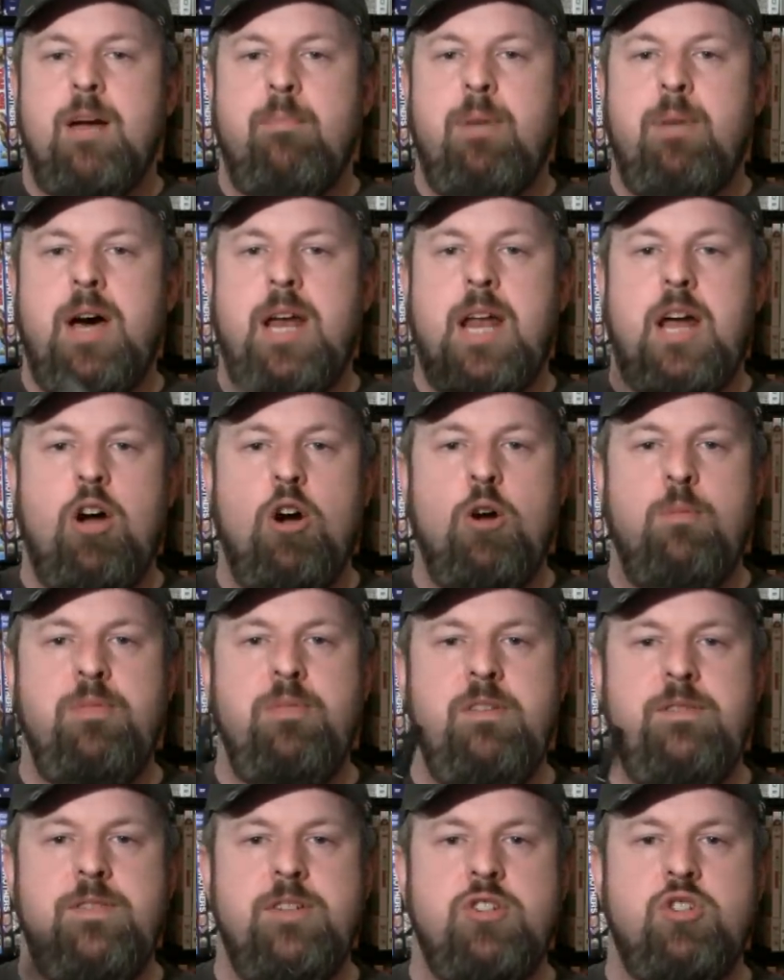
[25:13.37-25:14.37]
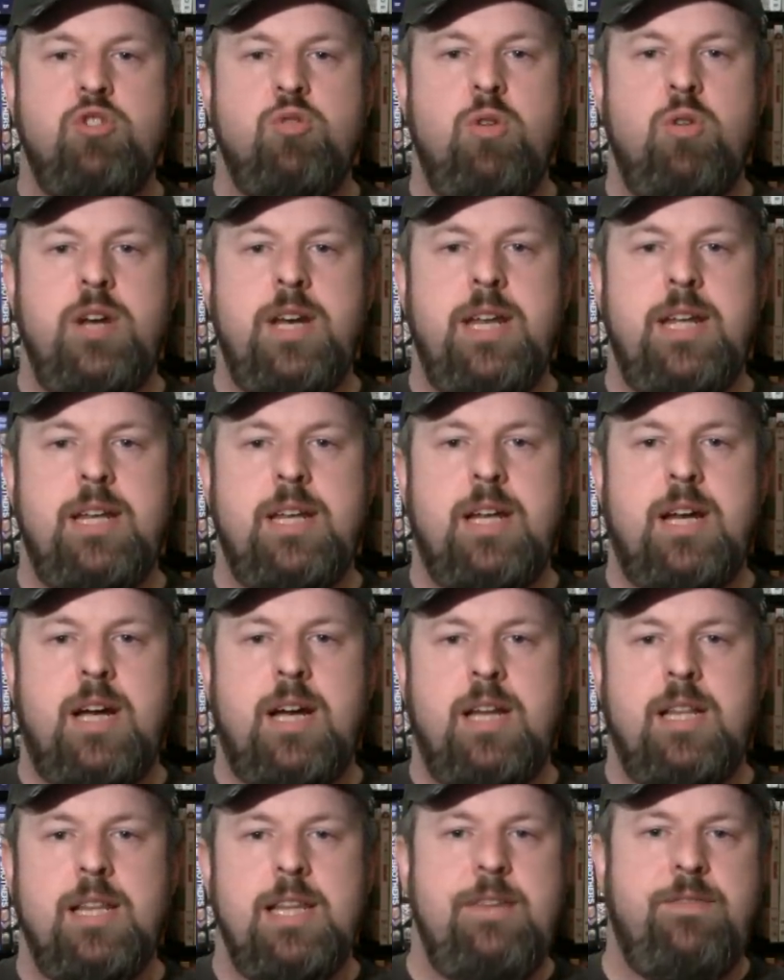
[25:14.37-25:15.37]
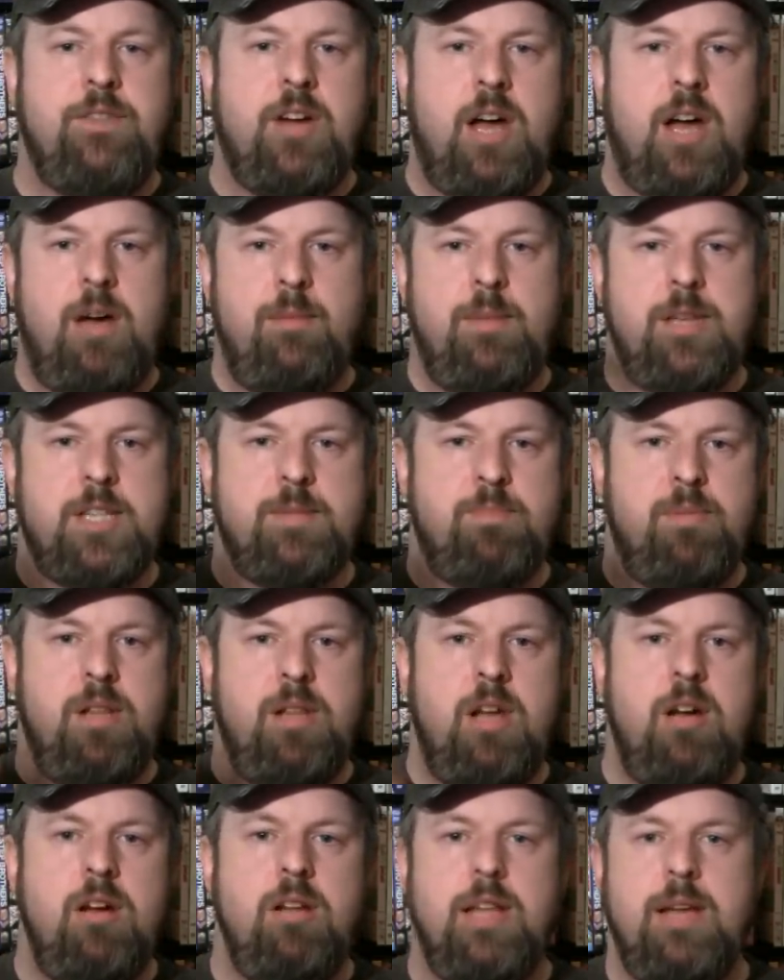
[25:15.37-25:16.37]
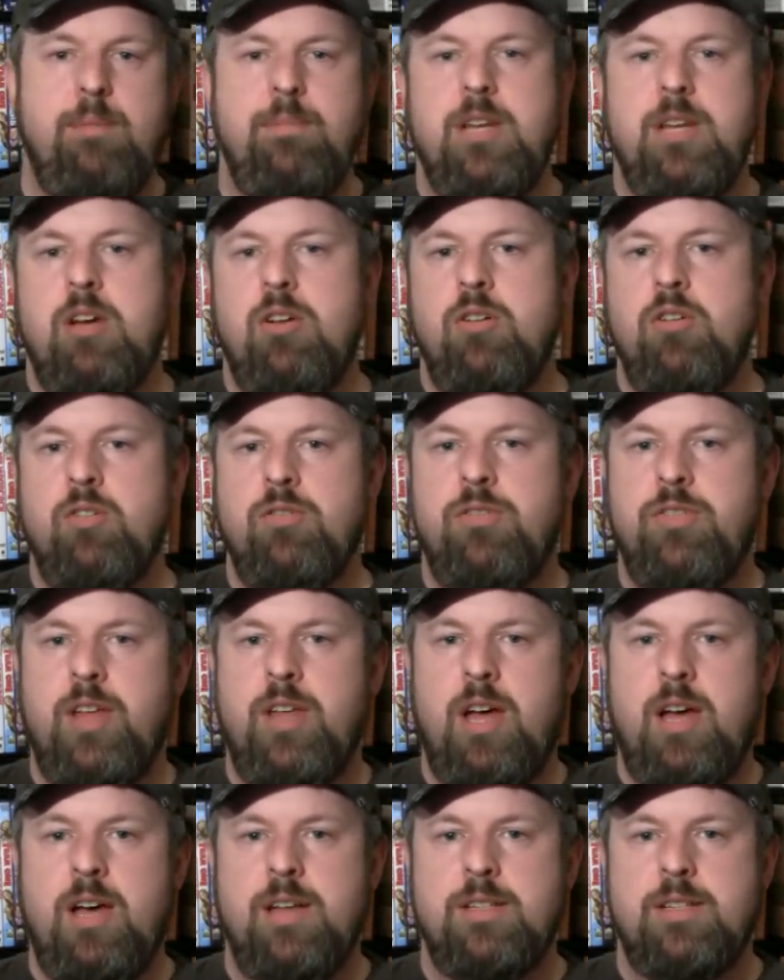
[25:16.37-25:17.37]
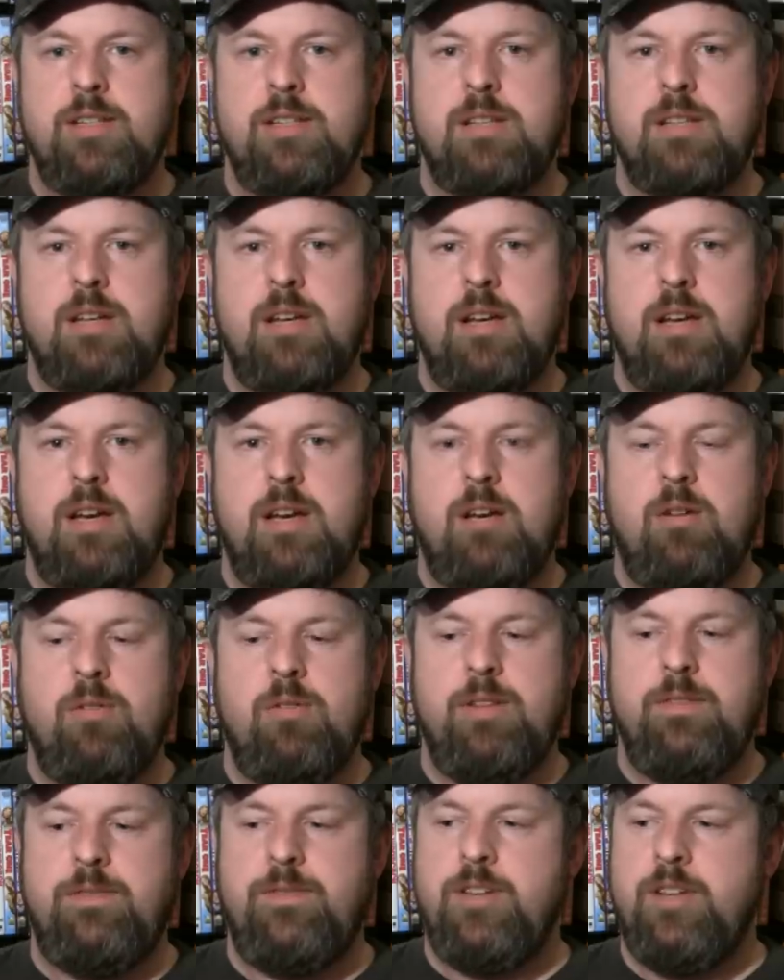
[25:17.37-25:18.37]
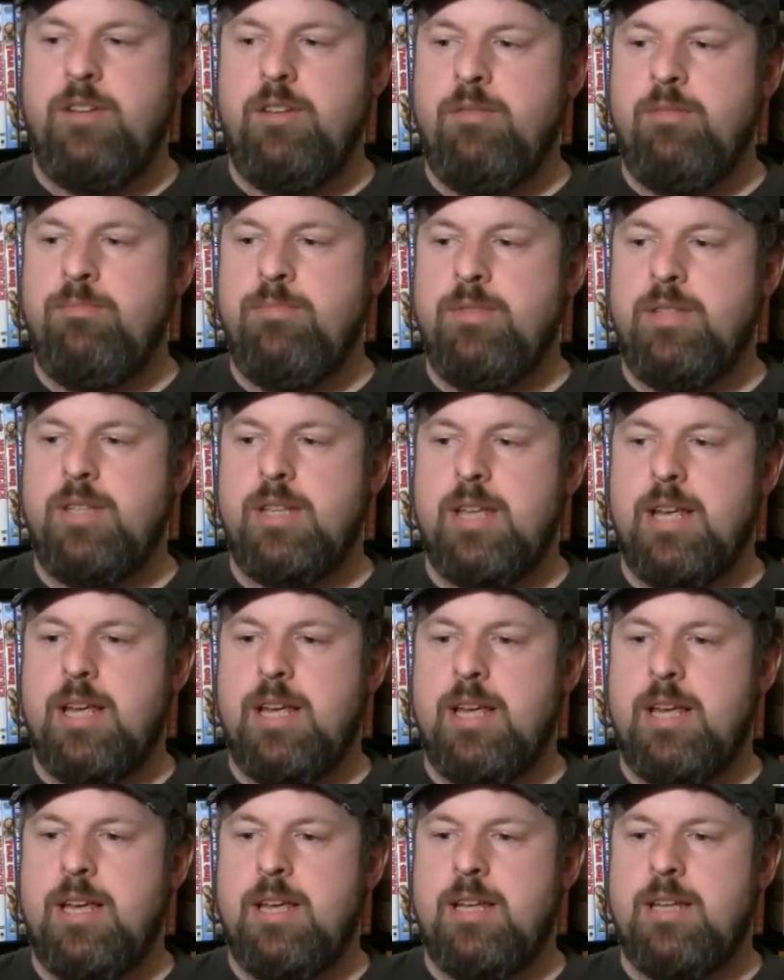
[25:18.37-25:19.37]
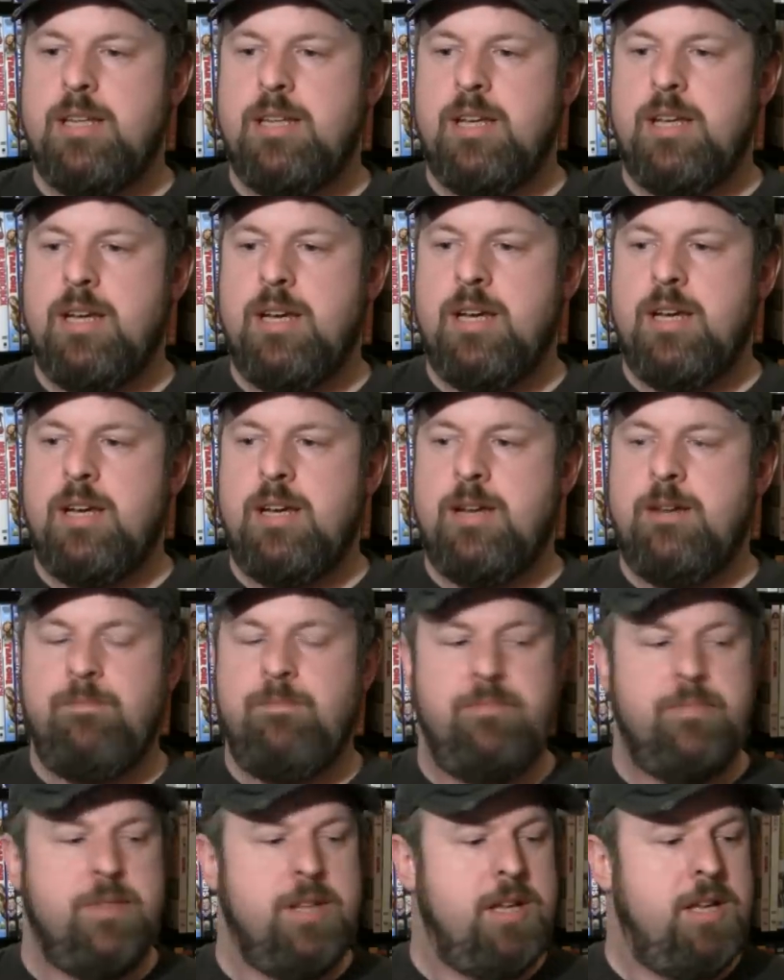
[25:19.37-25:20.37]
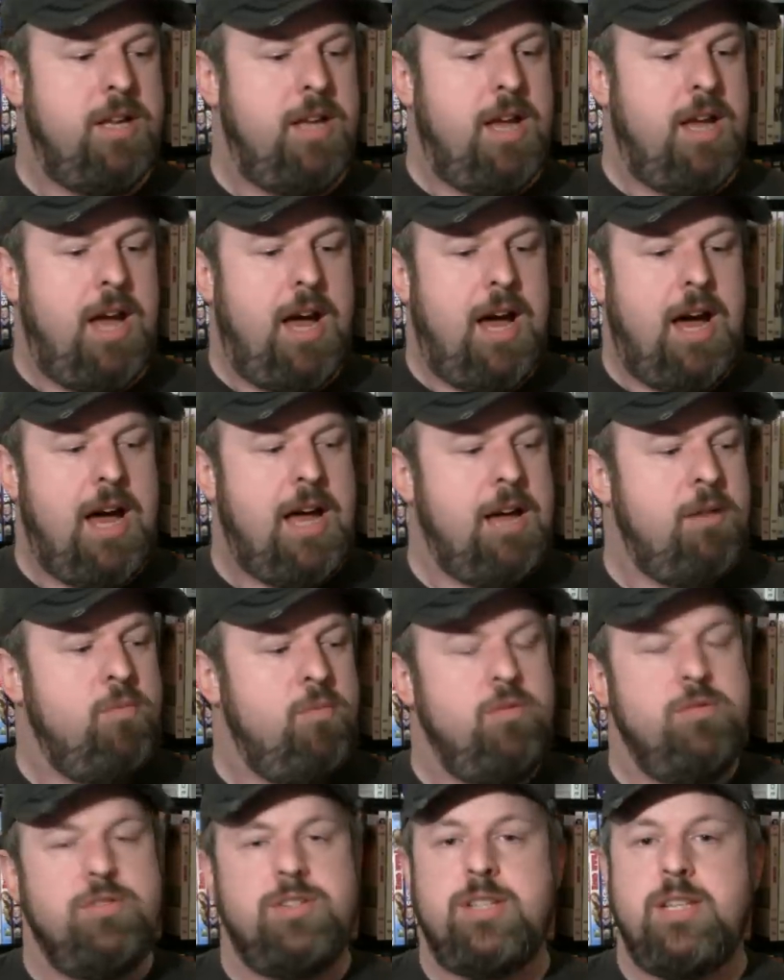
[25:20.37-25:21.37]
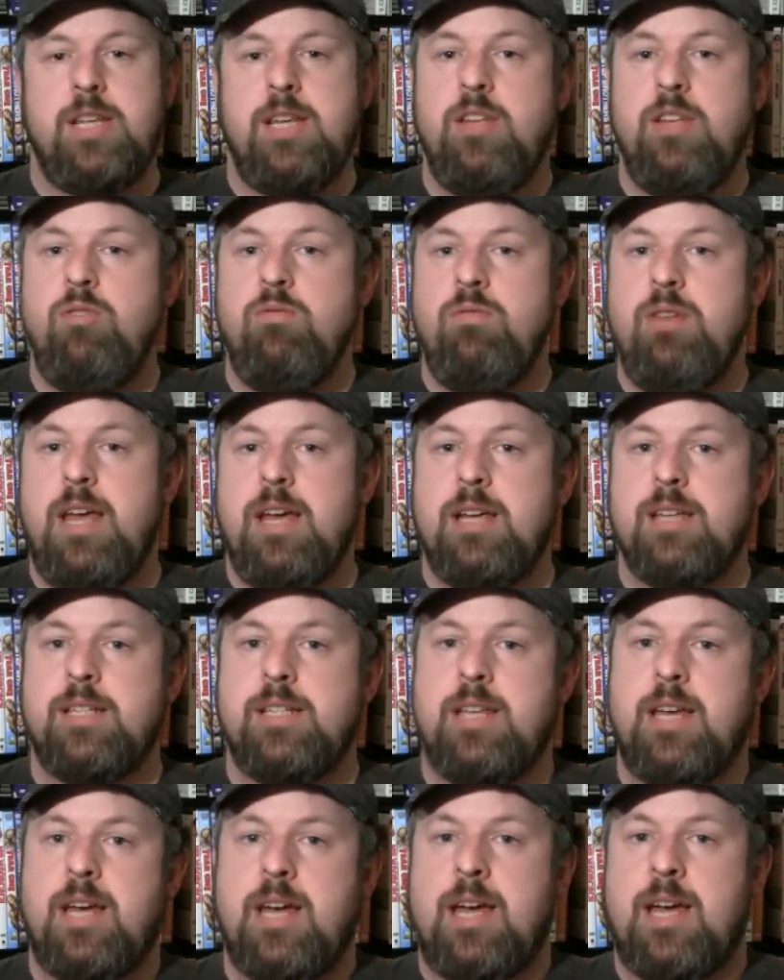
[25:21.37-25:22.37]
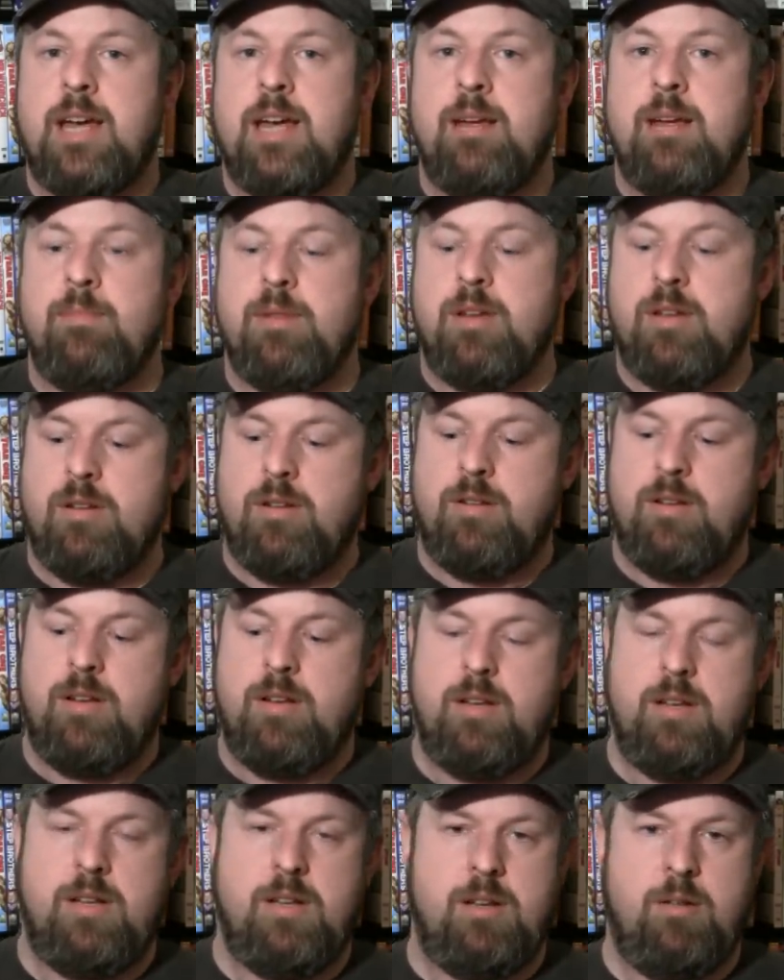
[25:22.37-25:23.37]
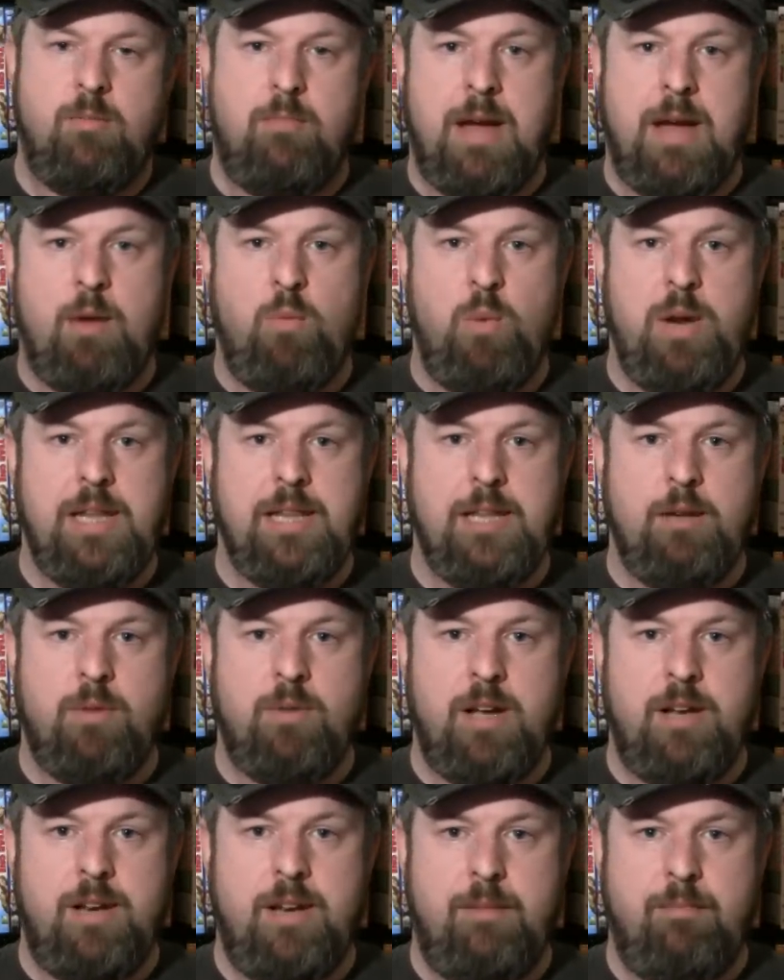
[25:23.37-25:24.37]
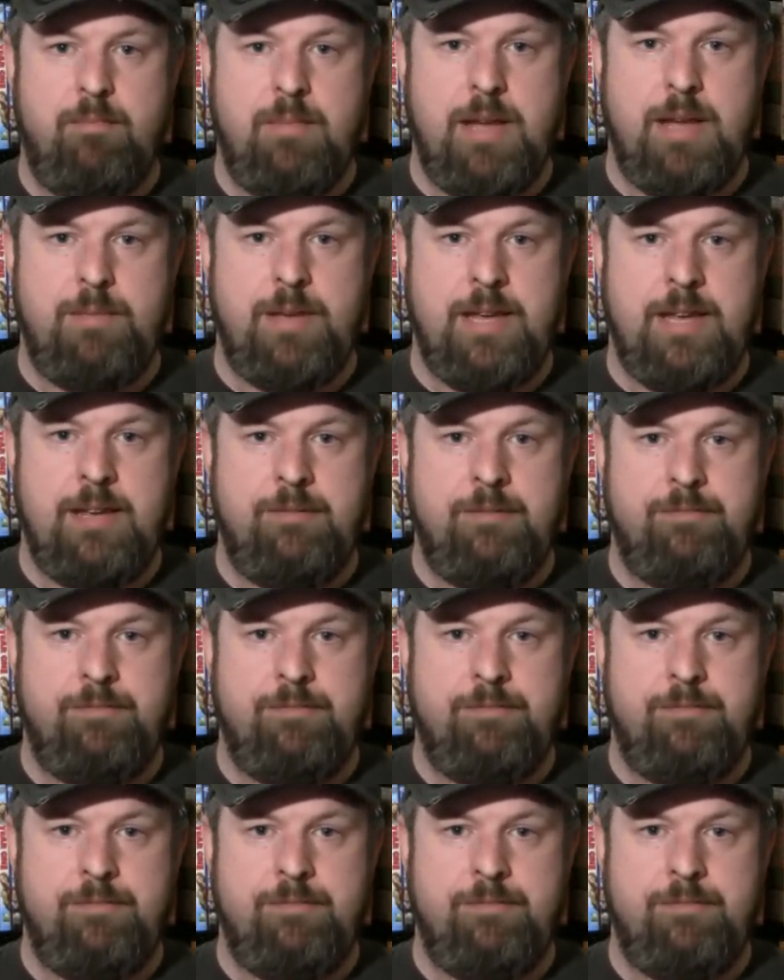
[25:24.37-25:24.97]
But I hope you've enjoyed it. Leave comments below. Let me know your thoughts on the films, and I will see you next time. My weekly roundup, baby.